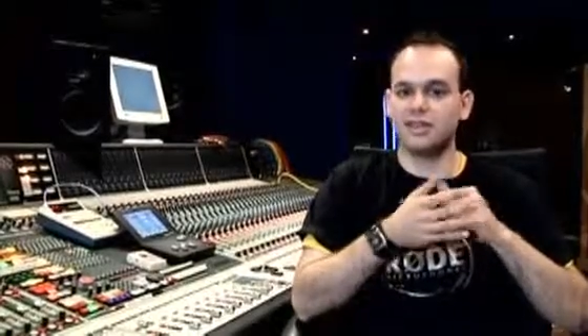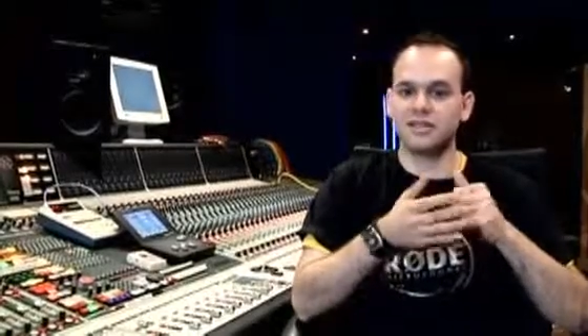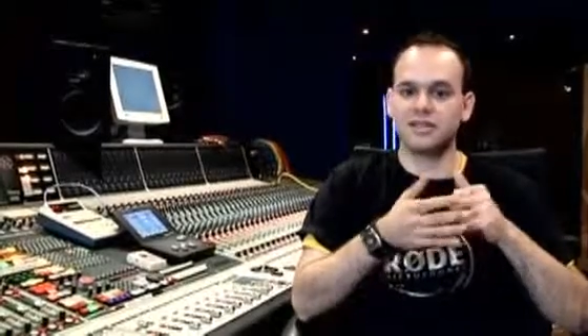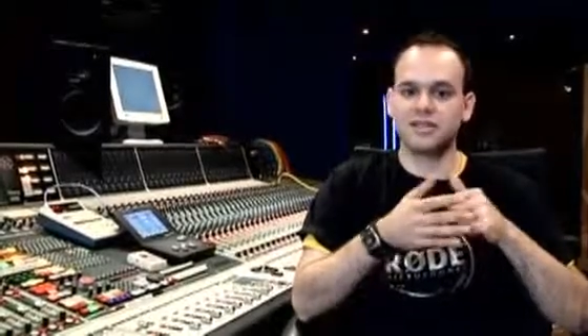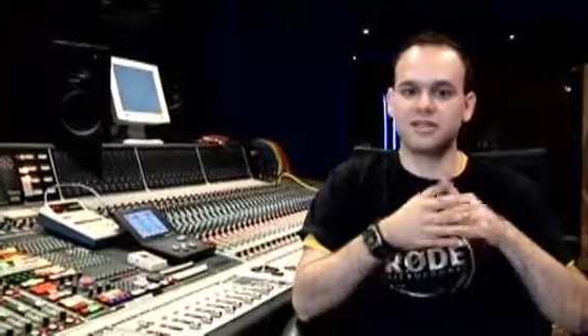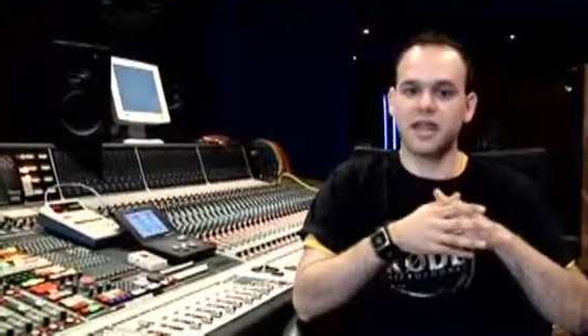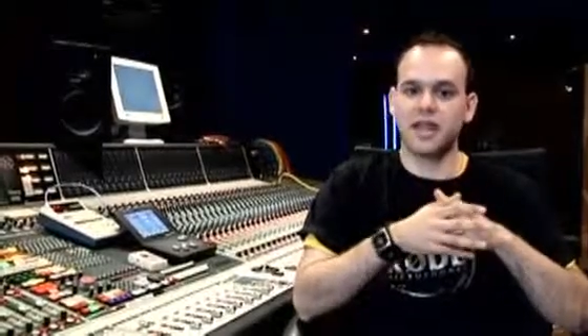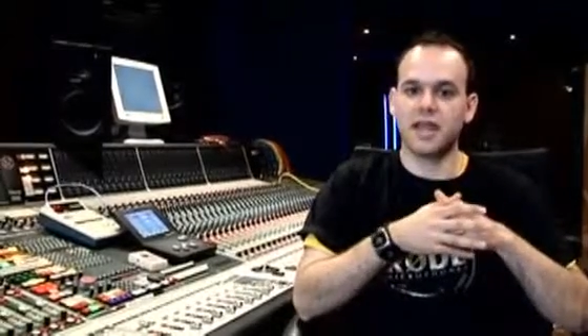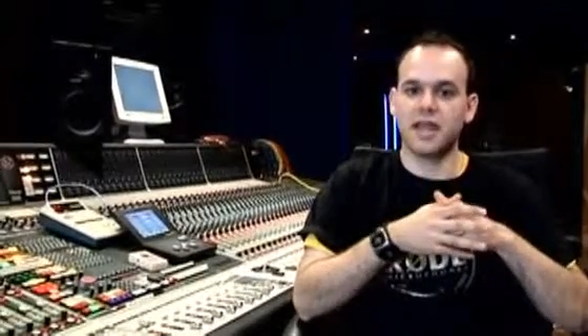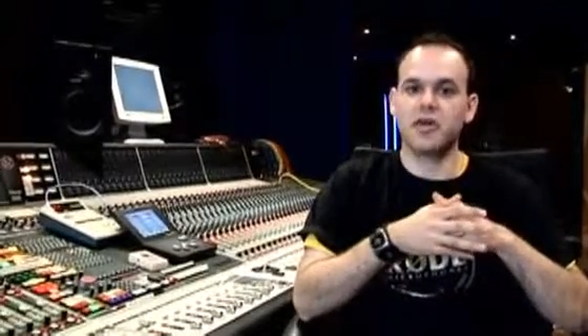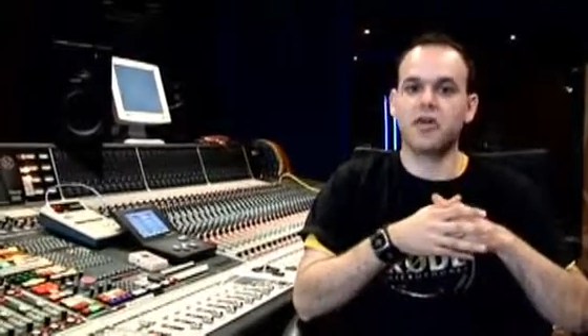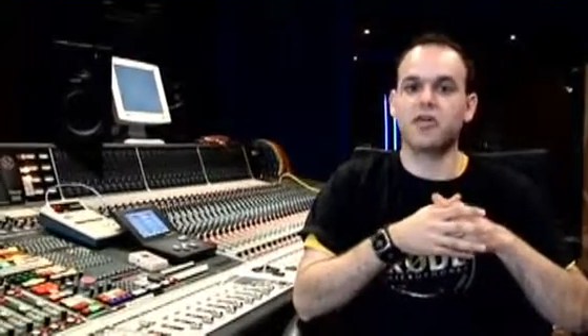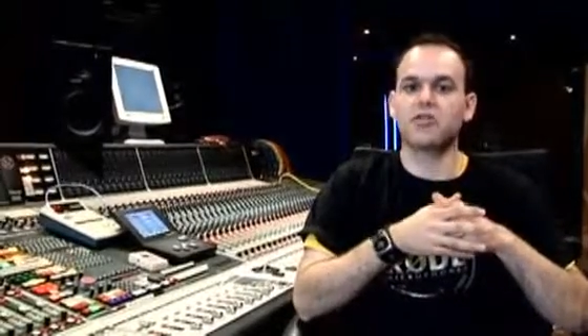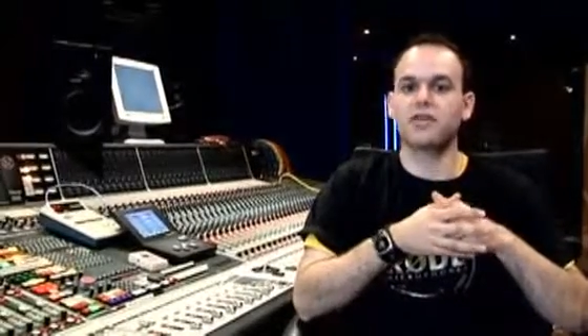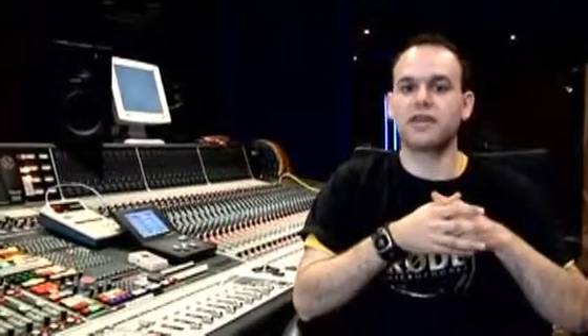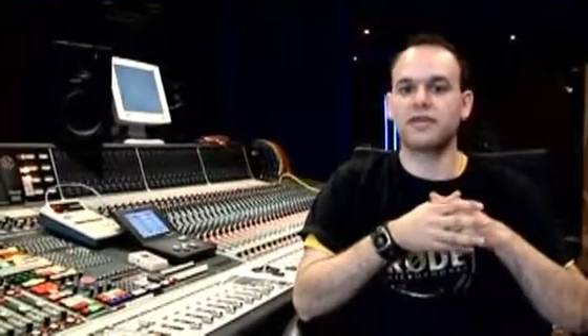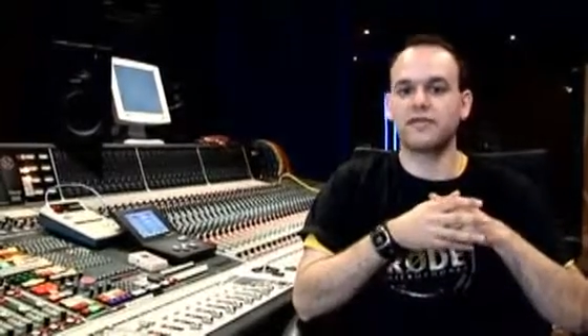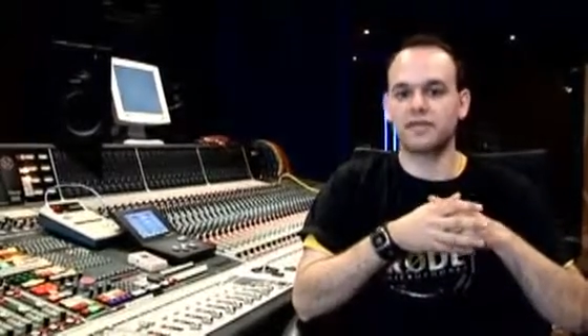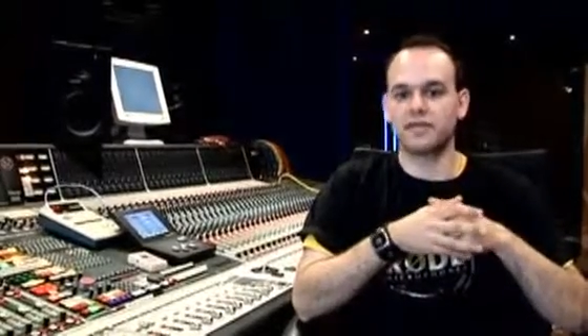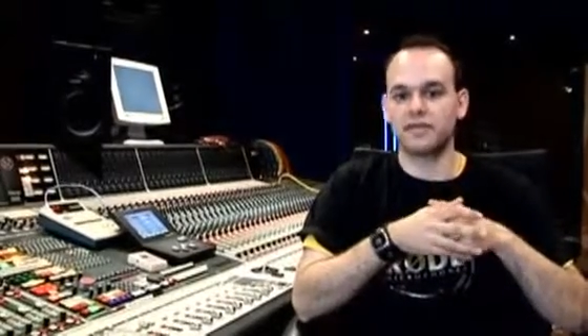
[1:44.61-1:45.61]
snare
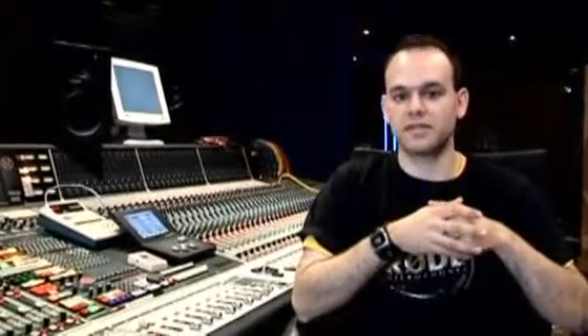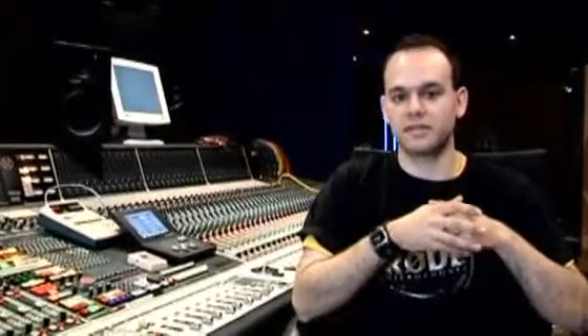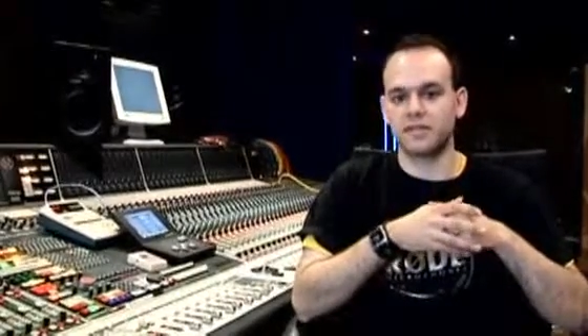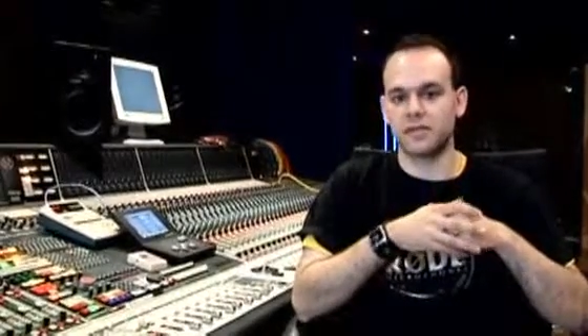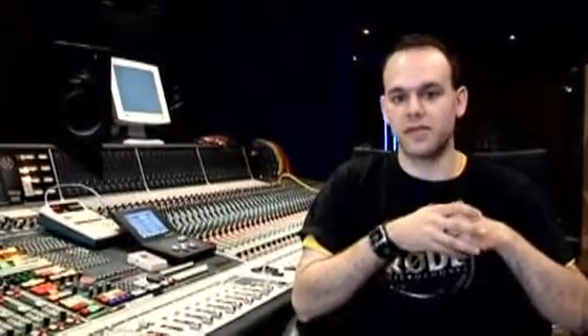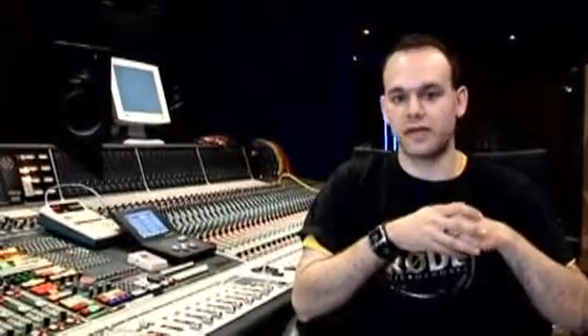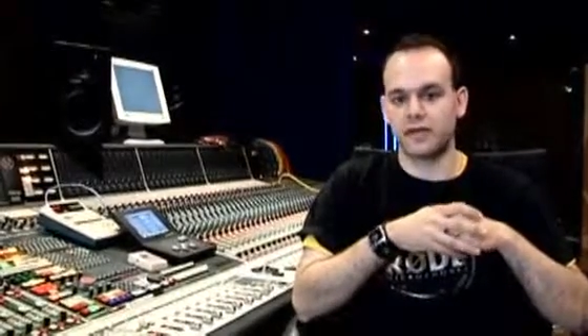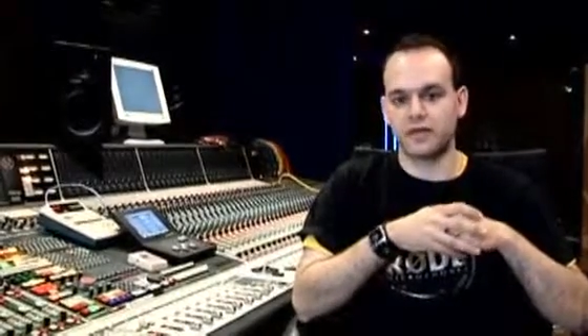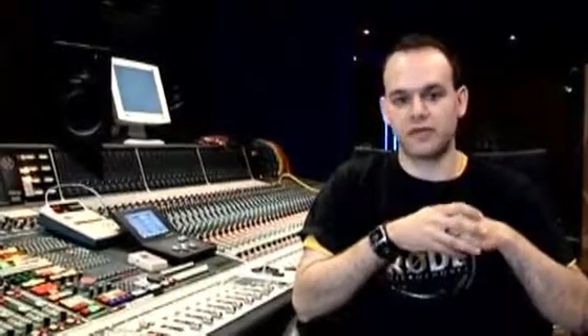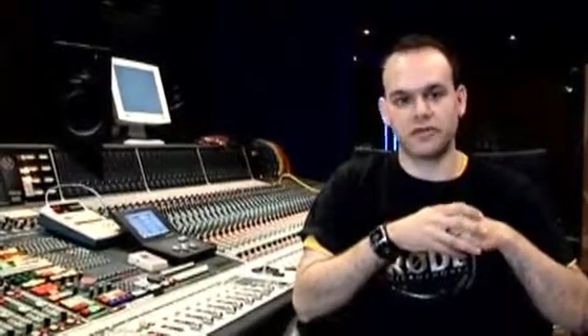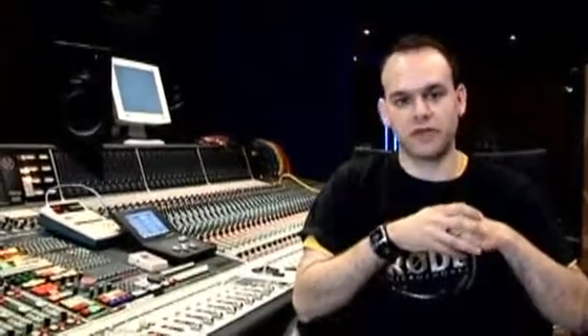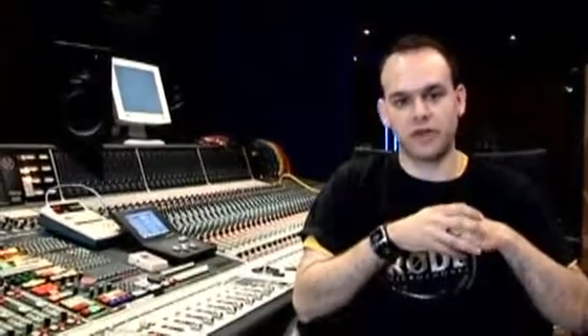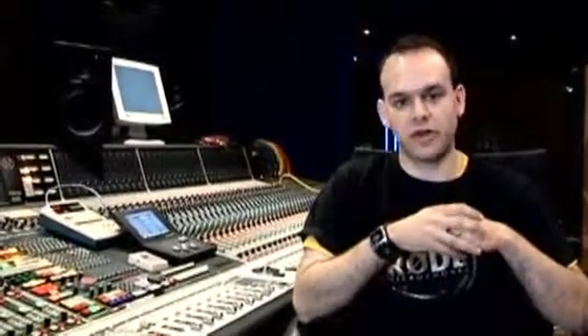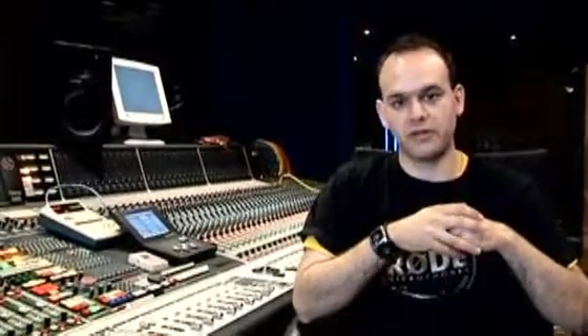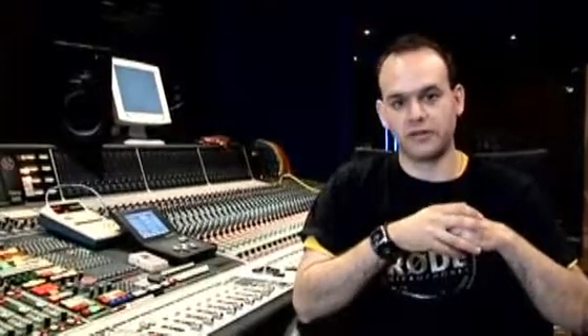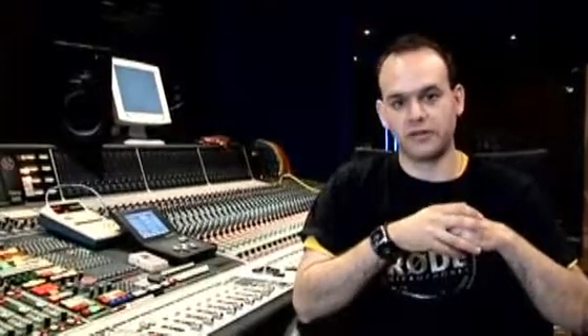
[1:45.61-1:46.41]
or even as a pair of